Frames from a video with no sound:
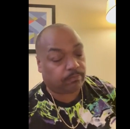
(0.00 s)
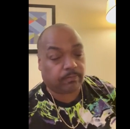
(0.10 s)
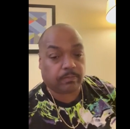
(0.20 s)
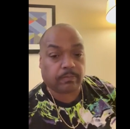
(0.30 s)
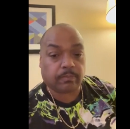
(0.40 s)

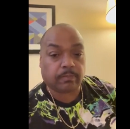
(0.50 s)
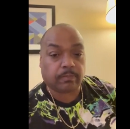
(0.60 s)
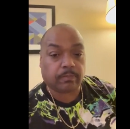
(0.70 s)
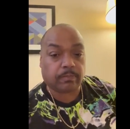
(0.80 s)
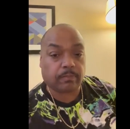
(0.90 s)

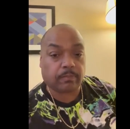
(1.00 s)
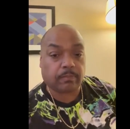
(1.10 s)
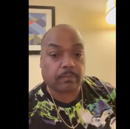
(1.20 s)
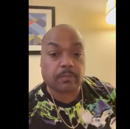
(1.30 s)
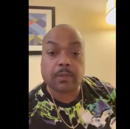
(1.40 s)

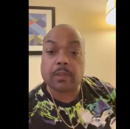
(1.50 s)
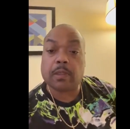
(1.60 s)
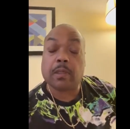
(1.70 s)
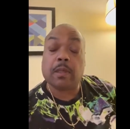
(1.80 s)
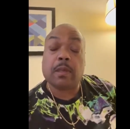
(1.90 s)

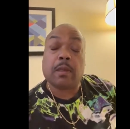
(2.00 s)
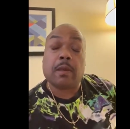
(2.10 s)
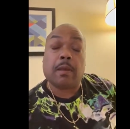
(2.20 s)
Nothing is said.